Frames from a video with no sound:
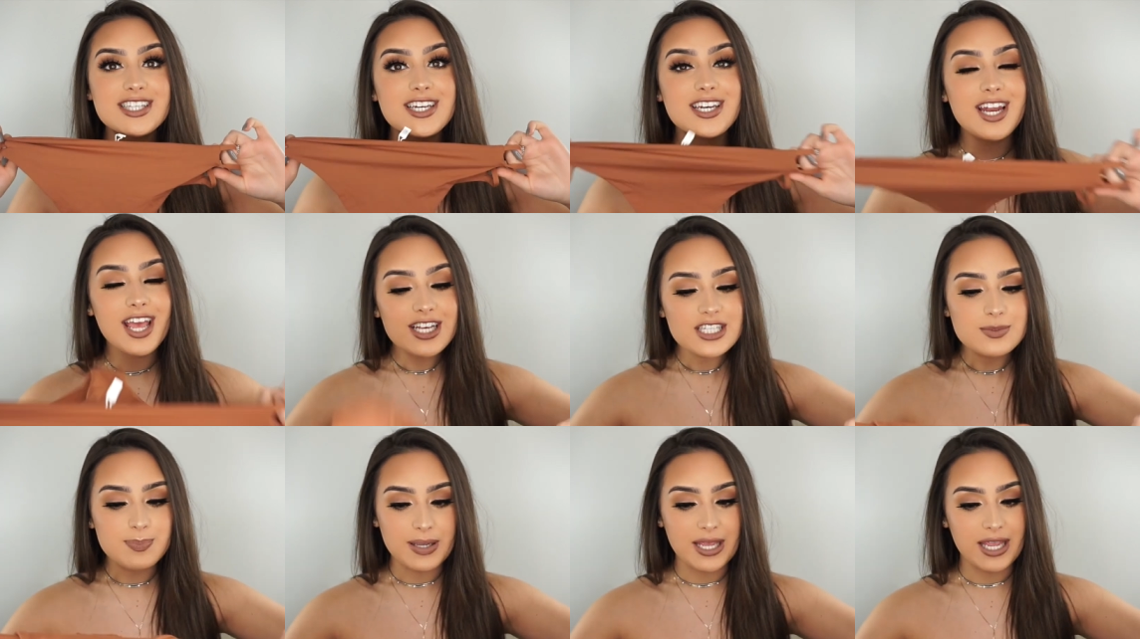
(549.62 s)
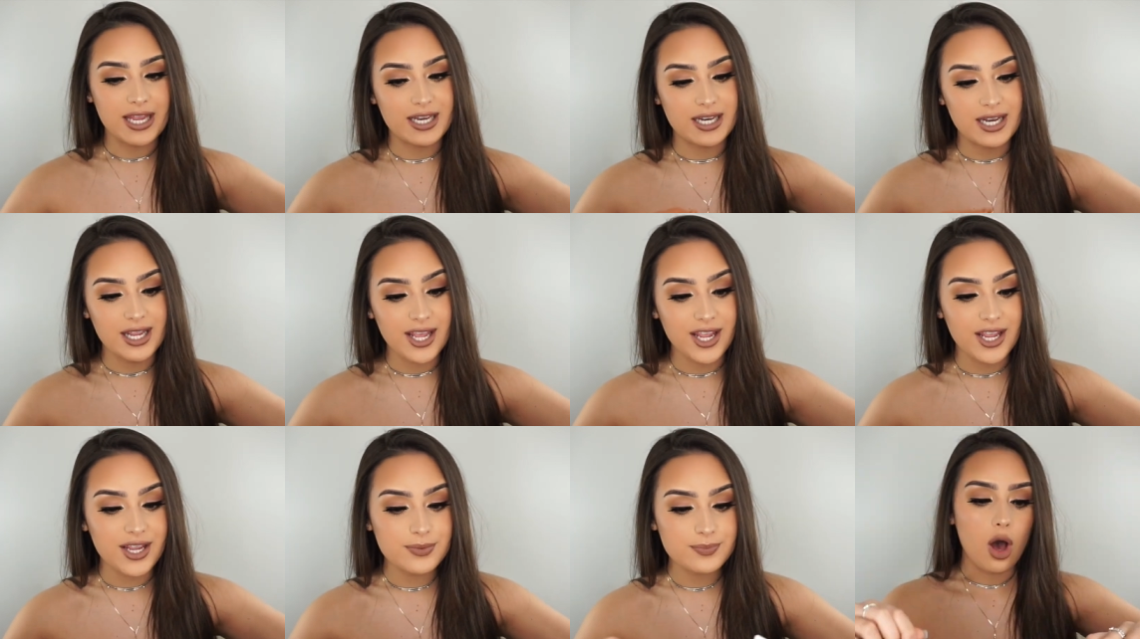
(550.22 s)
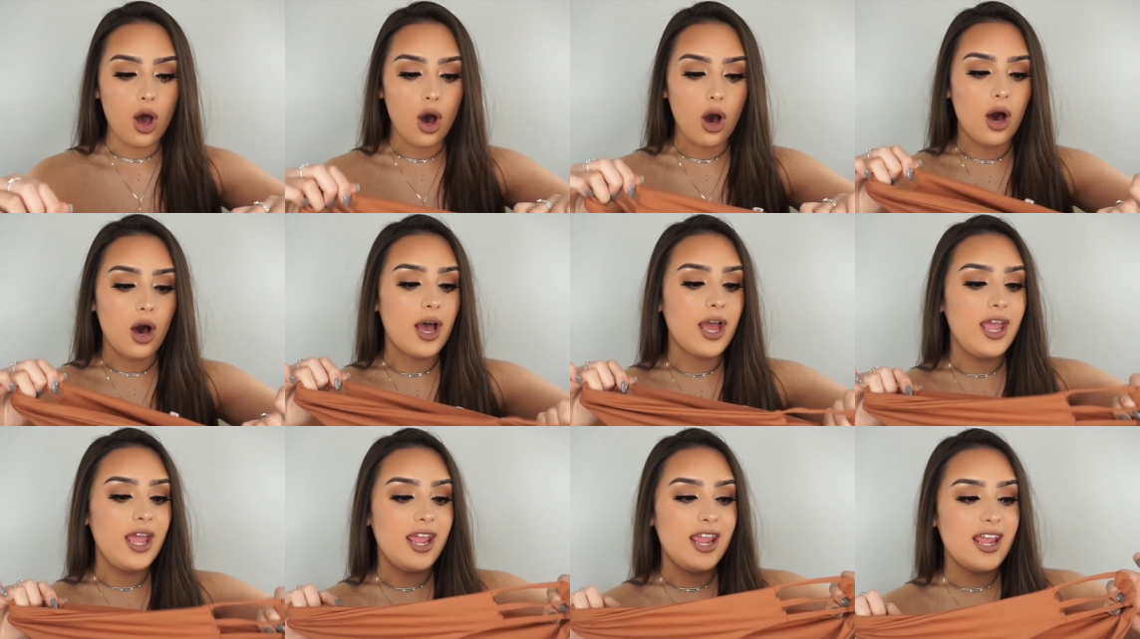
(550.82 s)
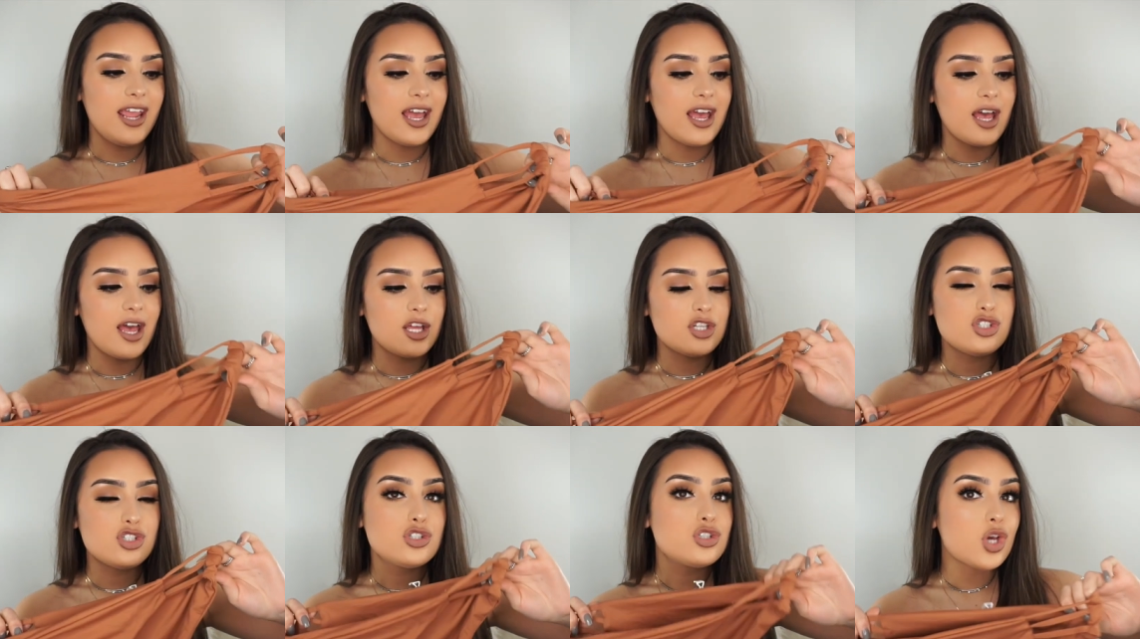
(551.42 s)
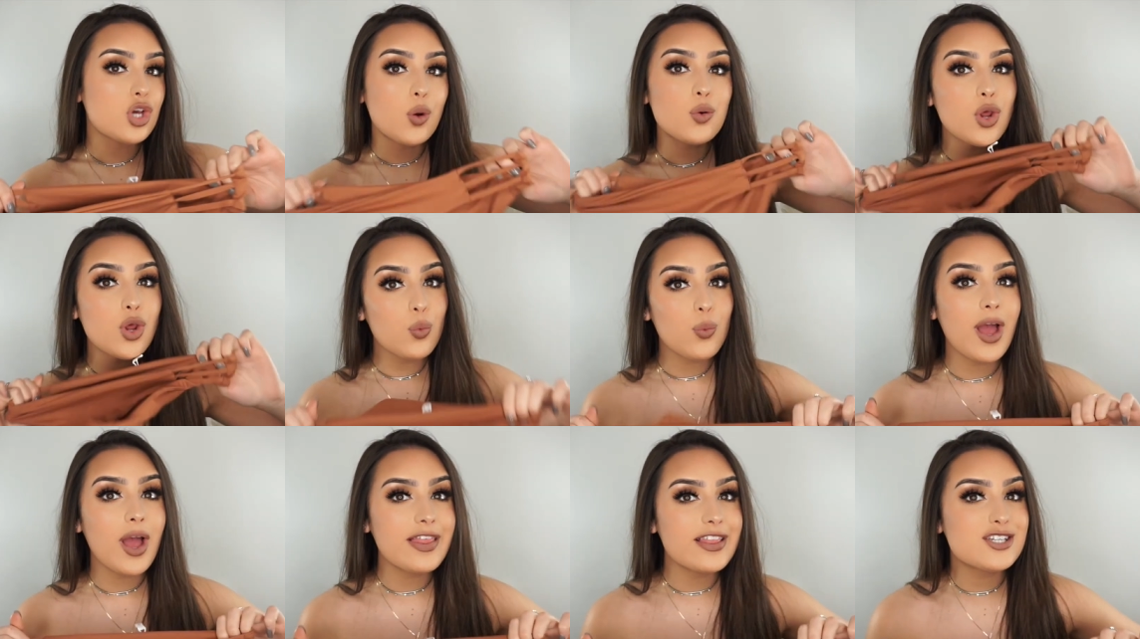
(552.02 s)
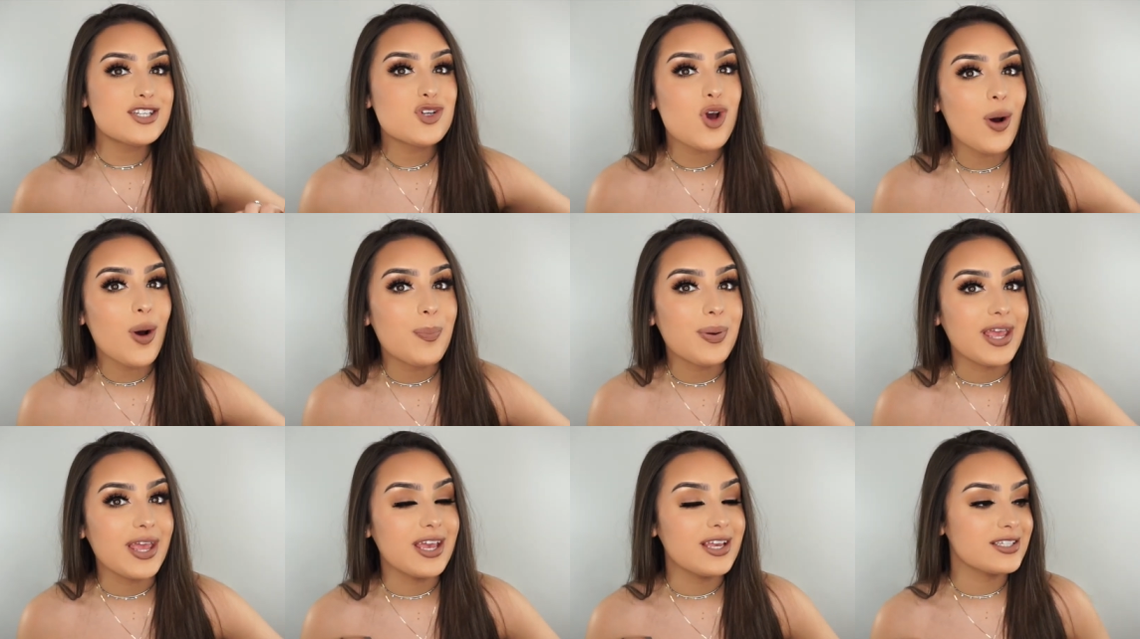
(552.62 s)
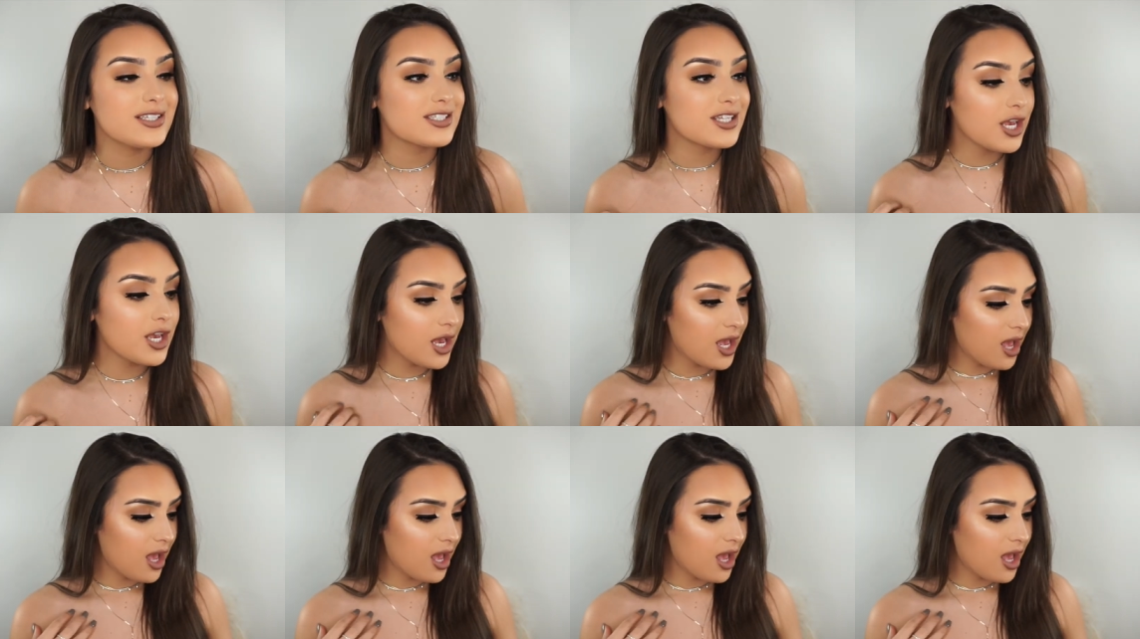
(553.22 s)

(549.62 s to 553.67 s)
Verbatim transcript: next bikini, I don't know where the top is.